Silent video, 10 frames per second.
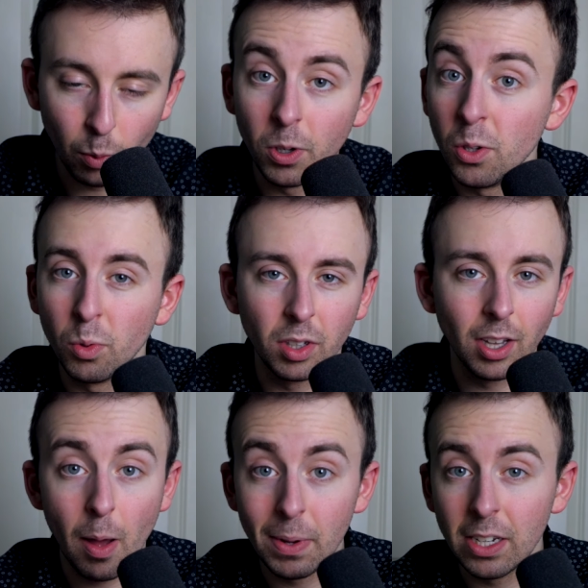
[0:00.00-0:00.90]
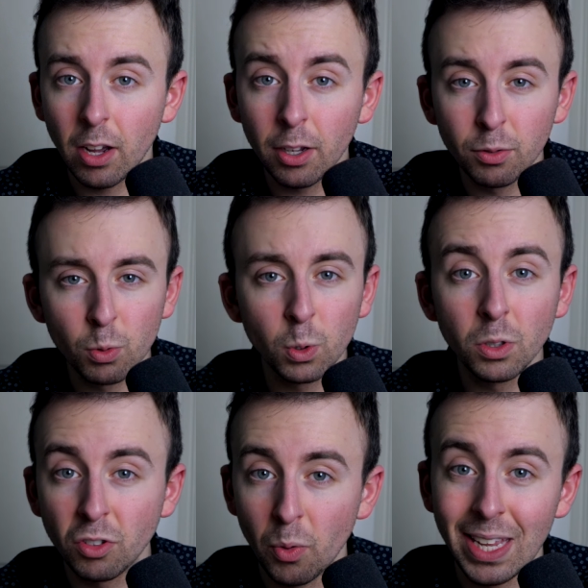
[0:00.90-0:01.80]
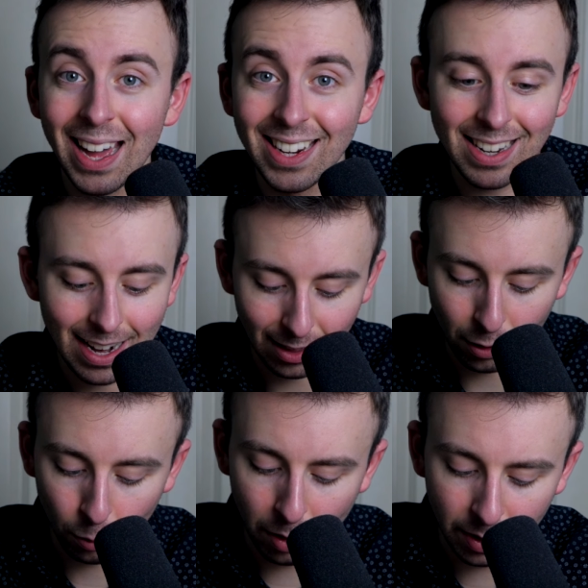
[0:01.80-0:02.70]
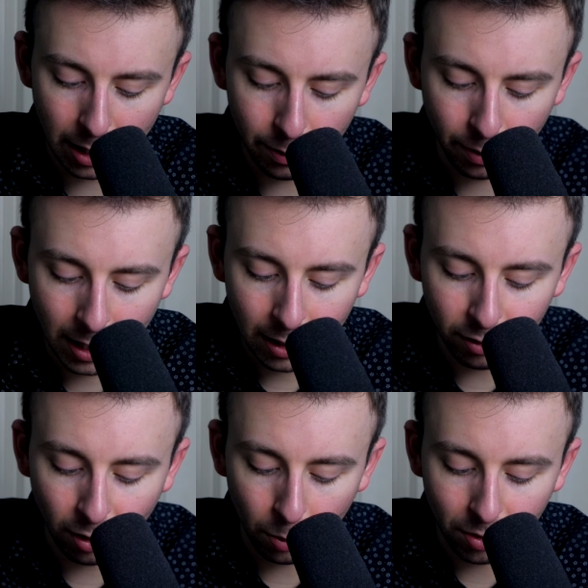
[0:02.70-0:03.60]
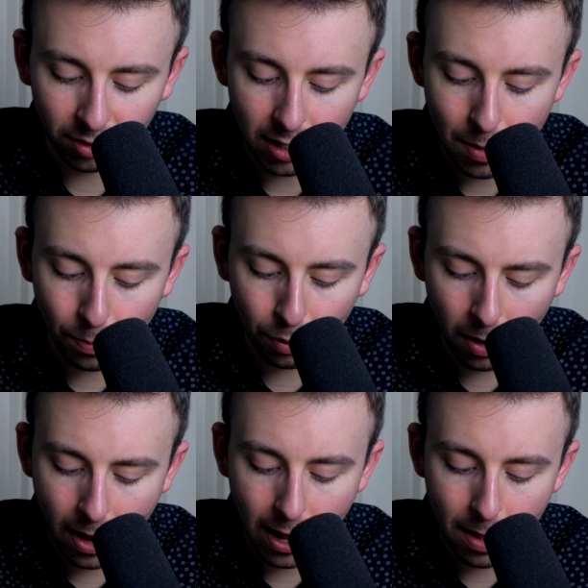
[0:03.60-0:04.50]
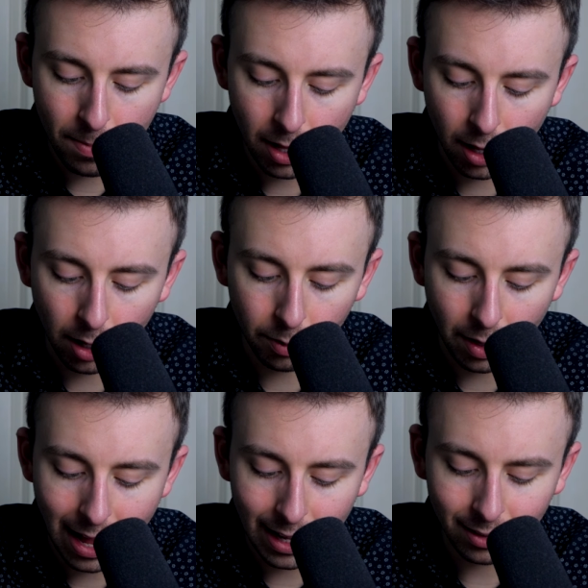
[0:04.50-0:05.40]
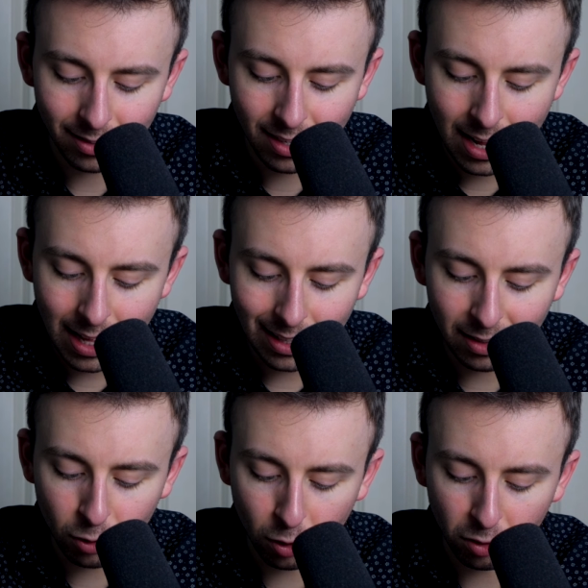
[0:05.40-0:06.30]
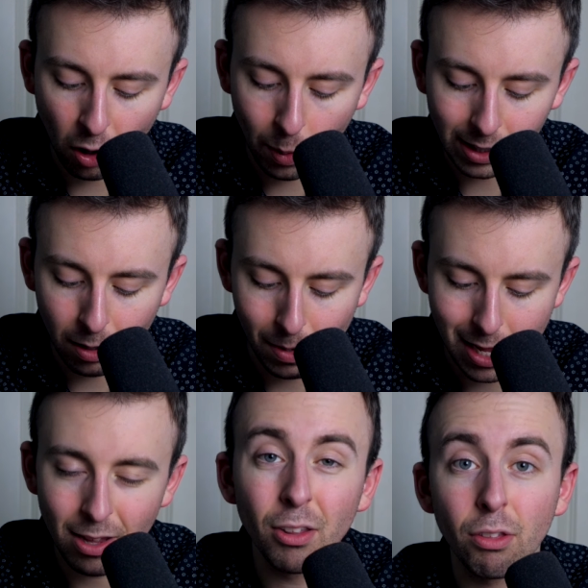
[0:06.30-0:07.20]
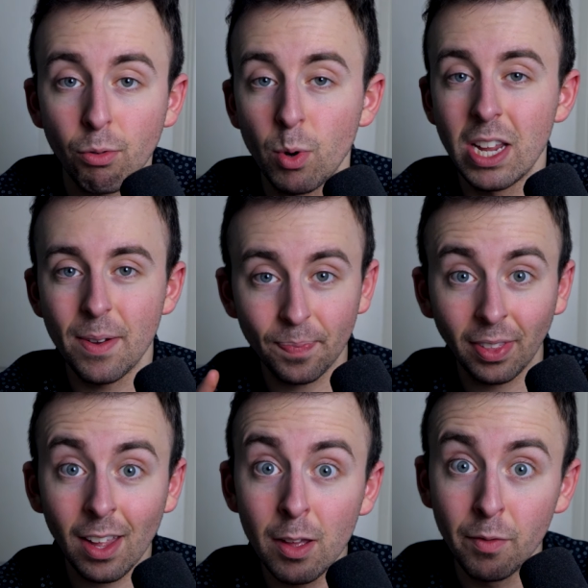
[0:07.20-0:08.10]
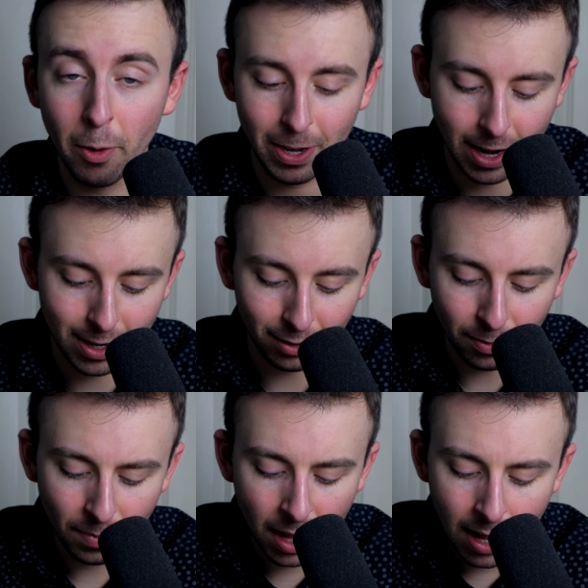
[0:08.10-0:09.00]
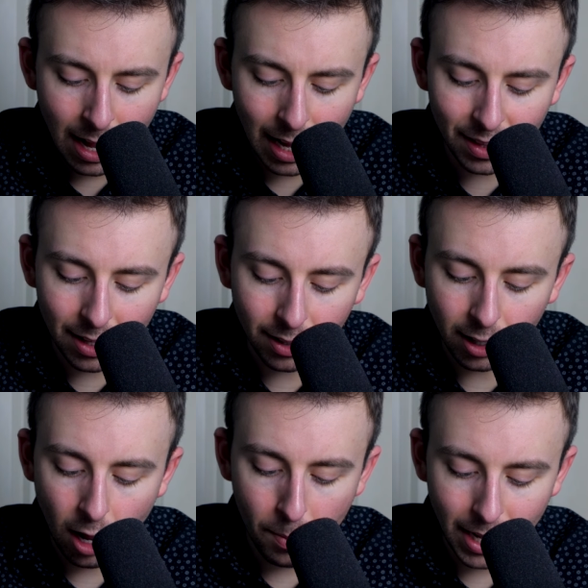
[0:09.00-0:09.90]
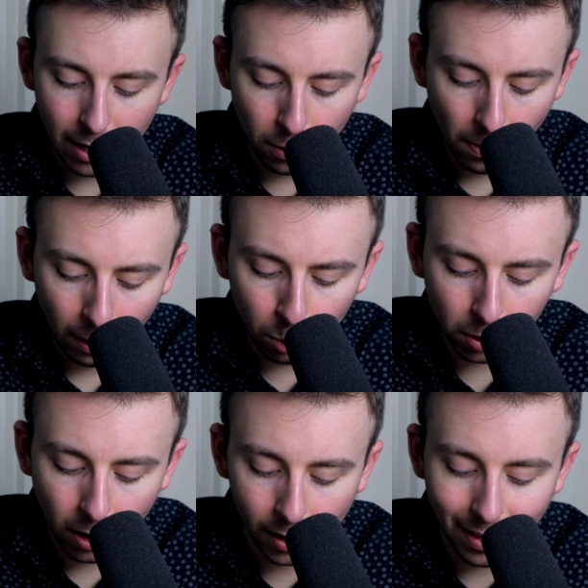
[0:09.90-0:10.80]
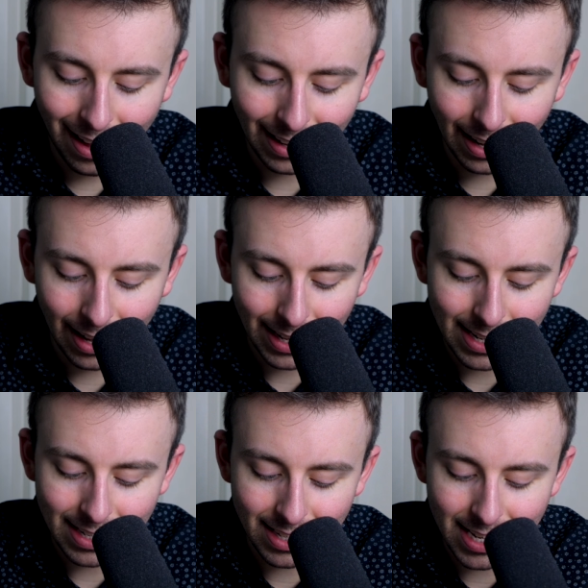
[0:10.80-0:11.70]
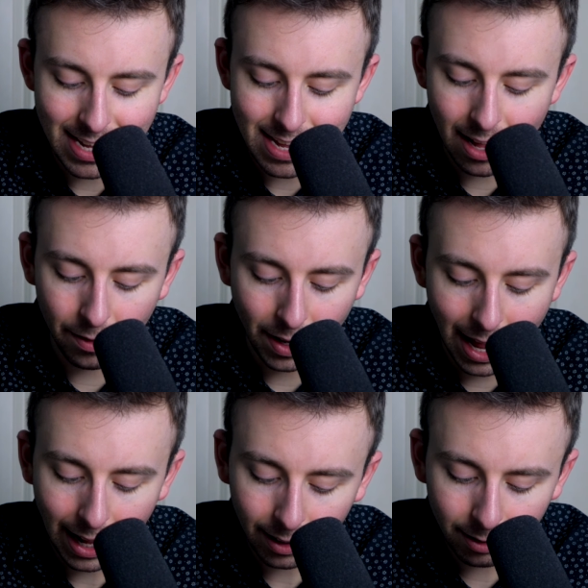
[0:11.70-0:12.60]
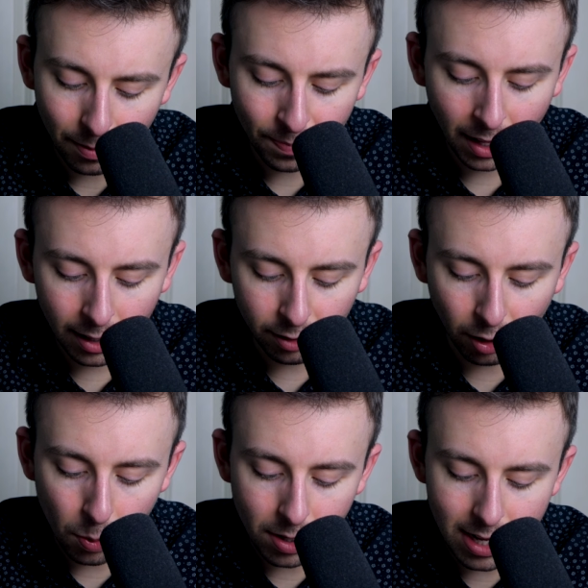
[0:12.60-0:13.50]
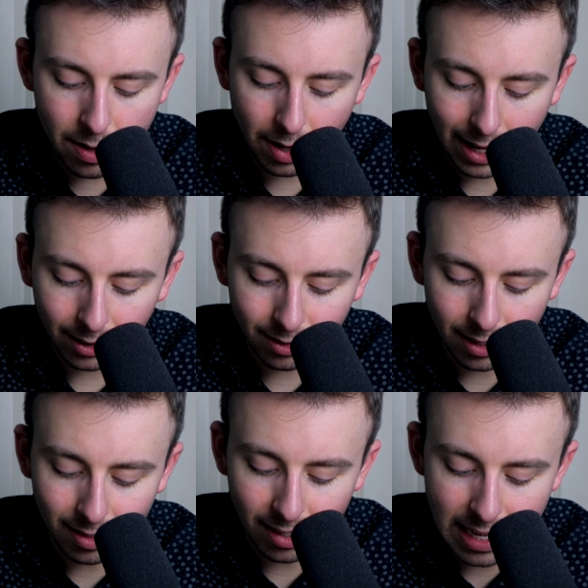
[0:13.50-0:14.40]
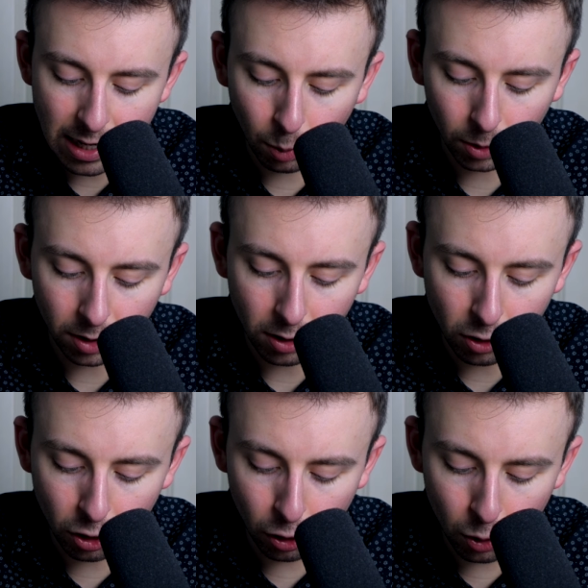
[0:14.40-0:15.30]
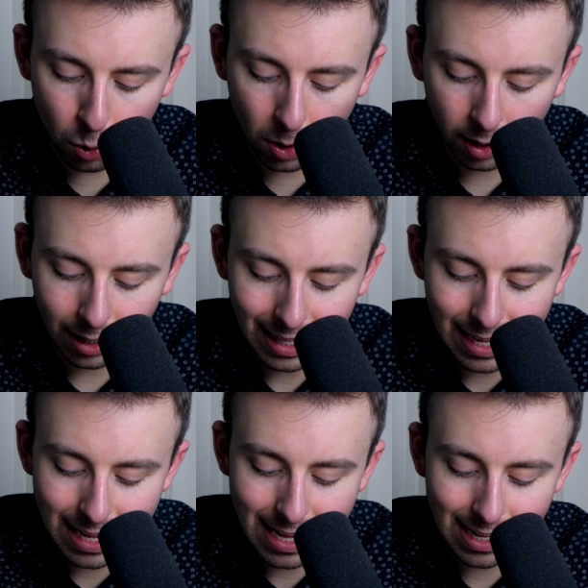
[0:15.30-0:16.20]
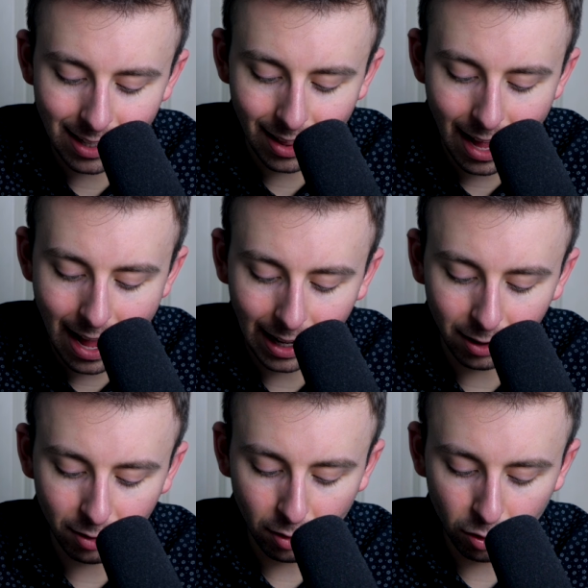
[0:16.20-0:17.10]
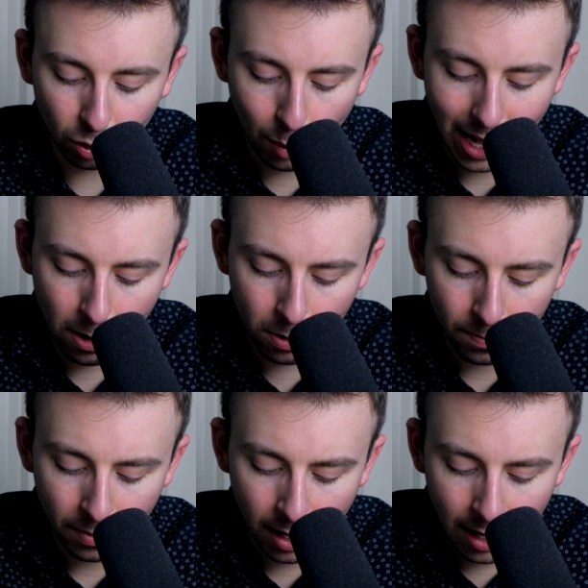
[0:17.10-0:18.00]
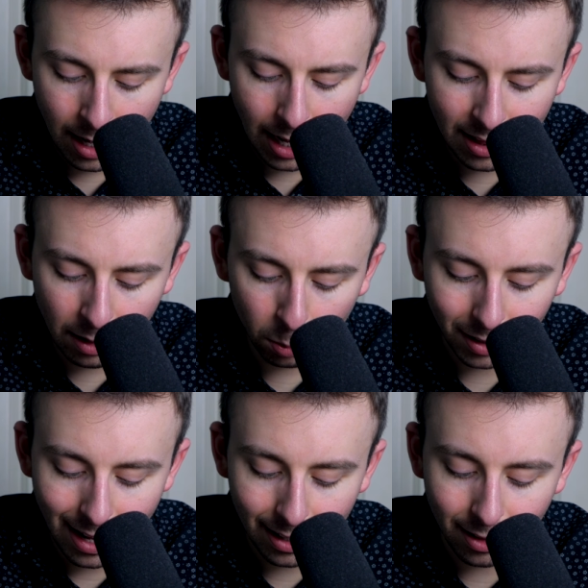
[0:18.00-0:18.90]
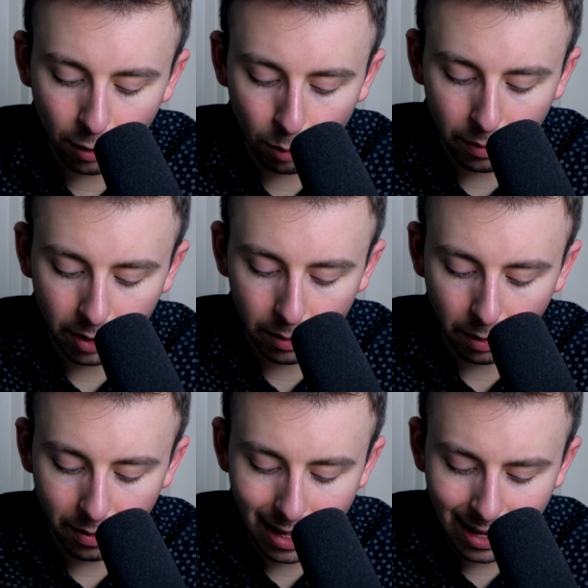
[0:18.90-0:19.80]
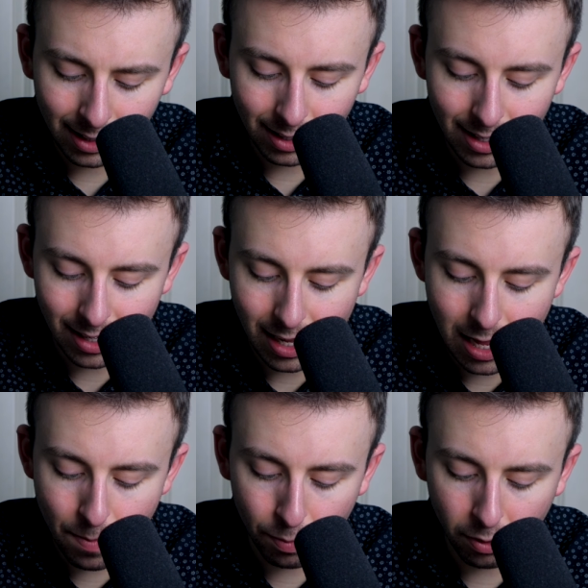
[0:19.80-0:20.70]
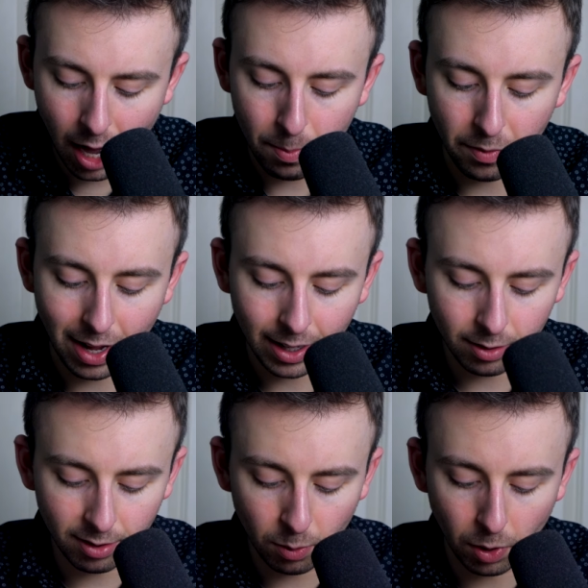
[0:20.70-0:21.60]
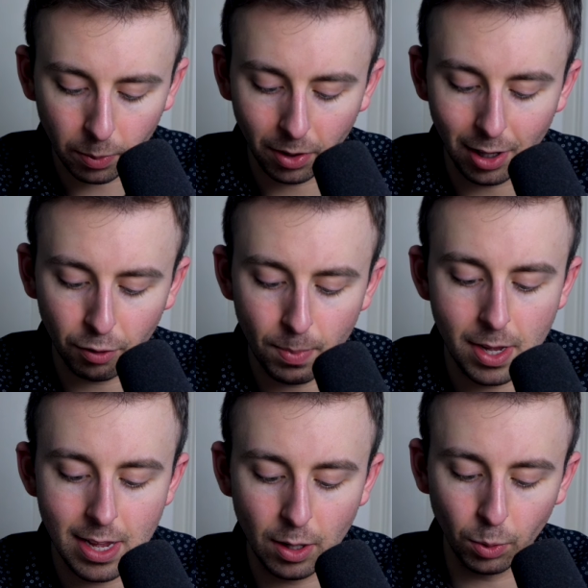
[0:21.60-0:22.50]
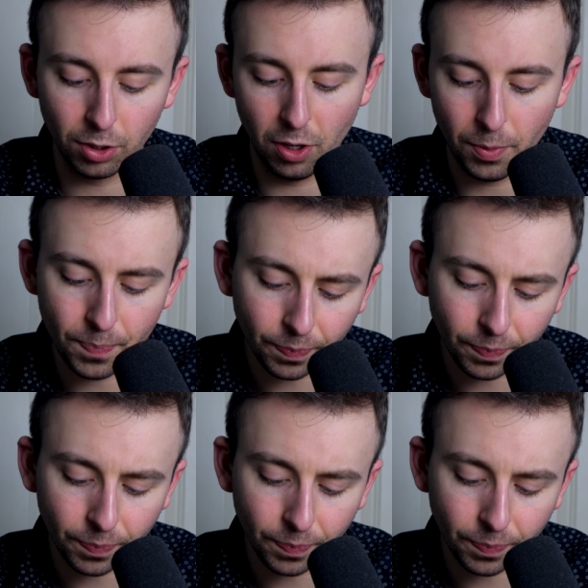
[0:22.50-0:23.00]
We're using L'Hôpital's rule, so we gotta take the derivative. So c prime of x, that's just going to be 3. Very nice. And then the denominator, we'll call that guy d of x. So d of x is equal to 2e to the x squared. And then we'll take the derivative of that, d prime of x. What will this be equal to?